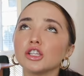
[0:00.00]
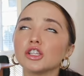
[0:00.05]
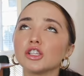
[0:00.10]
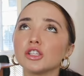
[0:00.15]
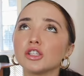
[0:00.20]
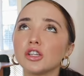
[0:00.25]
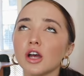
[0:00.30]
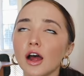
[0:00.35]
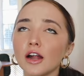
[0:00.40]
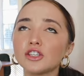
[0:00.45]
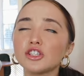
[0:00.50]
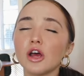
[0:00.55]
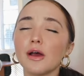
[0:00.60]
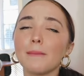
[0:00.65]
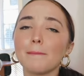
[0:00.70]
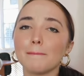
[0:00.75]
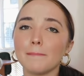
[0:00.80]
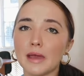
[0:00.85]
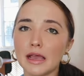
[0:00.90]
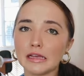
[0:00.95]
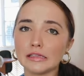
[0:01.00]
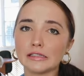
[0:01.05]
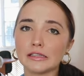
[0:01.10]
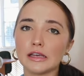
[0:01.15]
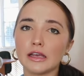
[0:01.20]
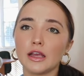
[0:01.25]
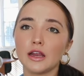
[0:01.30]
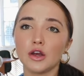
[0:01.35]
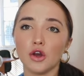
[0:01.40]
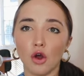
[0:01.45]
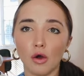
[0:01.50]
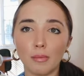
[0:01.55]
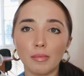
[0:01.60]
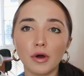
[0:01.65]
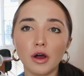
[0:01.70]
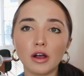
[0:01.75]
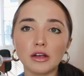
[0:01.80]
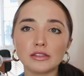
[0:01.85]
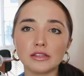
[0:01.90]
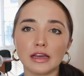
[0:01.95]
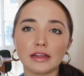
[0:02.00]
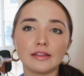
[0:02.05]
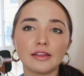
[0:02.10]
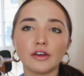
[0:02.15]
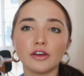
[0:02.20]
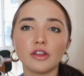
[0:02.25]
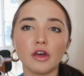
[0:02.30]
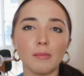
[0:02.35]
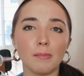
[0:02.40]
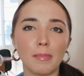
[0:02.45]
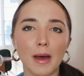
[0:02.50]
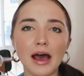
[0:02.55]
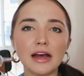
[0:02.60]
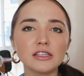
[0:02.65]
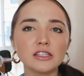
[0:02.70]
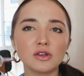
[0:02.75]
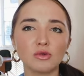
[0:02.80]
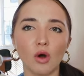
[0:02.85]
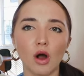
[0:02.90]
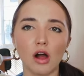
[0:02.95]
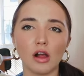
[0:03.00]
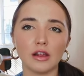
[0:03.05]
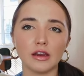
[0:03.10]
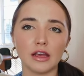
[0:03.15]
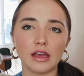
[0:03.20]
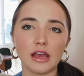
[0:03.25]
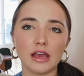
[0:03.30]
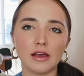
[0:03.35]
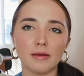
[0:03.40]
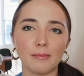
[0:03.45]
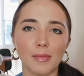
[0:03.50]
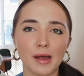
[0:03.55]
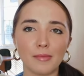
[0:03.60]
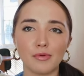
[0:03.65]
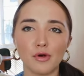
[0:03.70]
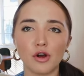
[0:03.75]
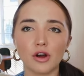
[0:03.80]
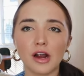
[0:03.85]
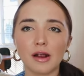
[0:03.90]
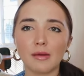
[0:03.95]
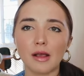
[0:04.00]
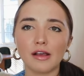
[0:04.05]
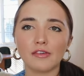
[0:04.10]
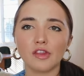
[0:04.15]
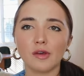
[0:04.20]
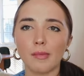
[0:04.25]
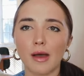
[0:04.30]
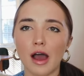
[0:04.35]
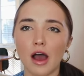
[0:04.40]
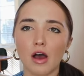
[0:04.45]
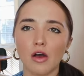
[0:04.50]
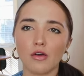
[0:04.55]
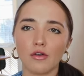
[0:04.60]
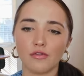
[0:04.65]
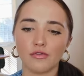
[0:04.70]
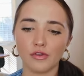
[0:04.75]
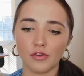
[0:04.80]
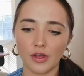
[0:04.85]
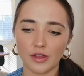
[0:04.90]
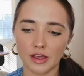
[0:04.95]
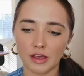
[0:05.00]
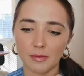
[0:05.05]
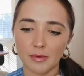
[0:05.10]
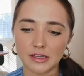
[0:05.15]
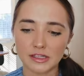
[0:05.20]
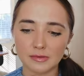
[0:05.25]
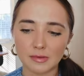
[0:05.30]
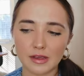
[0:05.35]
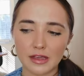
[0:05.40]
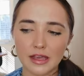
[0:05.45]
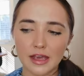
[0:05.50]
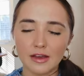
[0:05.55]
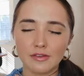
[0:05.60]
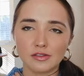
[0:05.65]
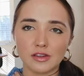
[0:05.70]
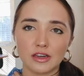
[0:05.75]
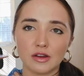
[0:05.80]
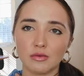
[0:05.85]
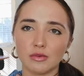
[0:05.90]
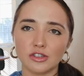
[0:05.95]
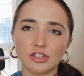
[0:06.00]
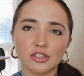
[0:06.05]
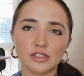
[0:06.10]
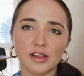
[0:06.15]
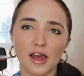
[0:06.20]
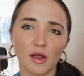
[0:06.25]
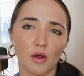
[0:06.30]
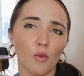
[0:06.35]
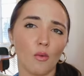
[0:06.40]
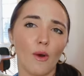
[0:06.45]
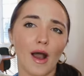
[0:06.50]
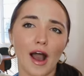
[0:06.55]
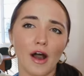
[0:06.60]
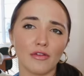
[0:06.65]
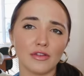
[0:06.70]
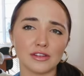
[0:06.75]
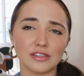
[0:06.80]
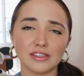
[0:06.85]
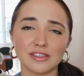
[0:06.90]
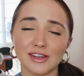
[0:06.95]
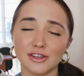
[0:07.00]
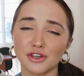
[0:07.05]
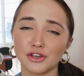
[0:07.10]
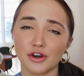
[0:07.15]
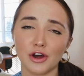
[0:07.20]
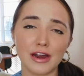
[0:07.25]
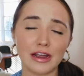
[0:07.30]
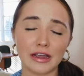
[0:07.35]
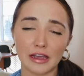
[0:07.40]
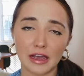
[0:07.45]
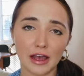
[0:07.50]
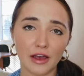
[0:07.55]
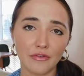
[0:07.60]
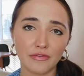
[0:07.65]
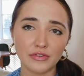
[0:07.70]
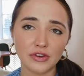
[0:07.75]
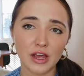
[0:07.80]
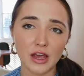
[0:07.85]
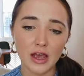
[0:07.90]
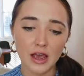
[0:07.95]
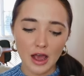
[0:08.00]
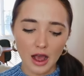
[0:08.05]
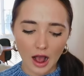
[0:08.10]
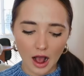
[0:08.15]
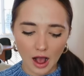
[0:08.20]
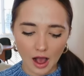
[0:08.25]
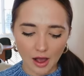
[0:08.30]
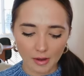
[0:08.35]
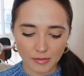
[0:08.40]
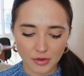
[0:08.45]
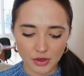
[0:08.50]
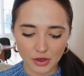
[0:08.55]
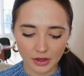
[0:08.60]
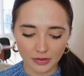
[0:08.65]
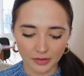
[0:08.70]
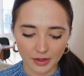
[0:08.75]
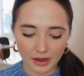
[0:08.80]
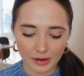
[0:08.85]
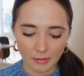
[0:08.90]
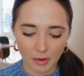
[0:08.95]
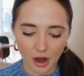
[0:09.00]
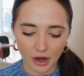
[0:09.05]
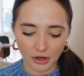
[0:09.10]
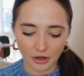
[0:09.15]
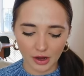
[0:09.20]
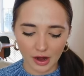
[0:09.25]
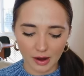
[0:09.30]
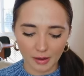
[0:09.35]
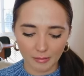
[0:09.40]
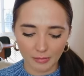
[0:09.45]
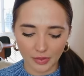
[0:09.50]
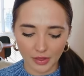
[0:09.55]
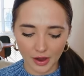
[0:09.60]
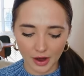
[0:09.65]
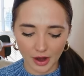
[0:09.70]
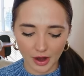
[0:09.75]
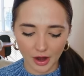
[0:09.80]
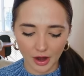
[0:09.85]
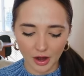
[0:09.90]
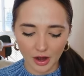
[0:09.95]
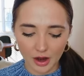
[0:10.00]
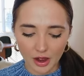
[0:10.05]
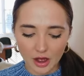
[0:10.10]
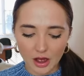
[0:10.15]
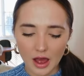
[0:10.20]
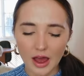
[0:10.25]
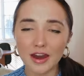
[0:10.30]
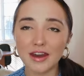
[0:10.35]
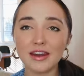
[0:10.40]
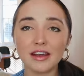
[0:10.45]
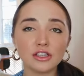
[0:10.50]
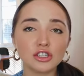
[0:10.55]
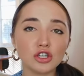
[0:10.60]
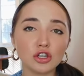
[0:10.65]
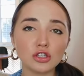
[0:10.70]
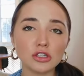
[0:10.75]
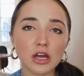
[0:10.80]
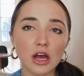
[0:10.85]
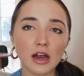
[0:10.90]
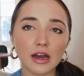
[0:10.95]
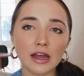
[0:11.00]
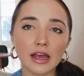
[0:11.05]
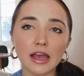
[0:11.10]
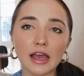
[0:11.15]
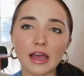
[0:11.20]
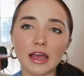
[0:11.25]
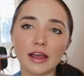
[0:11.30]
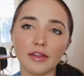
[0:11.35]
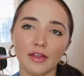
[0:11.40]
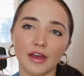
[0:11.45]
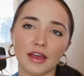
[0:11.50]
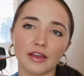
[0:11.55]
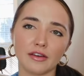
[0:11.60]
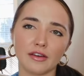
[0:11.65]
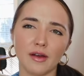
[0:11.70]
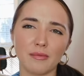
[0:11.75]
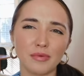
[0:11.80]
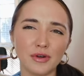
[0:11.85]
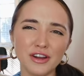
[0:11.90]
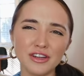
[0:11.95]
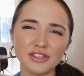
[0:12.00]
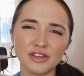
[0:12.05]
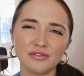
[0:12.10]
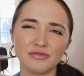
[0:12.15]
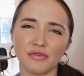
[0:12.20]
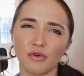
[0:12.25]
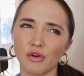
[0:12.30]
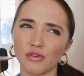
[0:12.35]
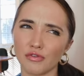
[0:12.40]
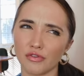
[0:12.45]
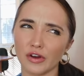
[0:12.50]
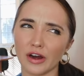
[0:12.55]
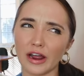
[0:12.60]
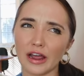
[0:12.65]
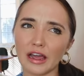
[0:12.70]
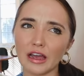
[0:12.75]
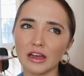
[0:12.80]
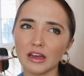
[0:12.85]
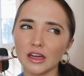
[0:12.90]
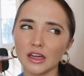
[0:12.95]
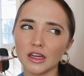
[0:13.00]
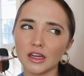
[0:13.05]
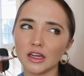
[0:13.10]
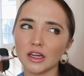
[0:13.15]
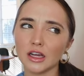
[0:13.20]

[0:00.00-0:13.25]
such amazing notebooks. Like they're the best quality. My program gave them out for like commencement gifts and it was just like, wow, this is such a great gift. Um, you can like monogram their initials on it. Like I'm pretty sure for free.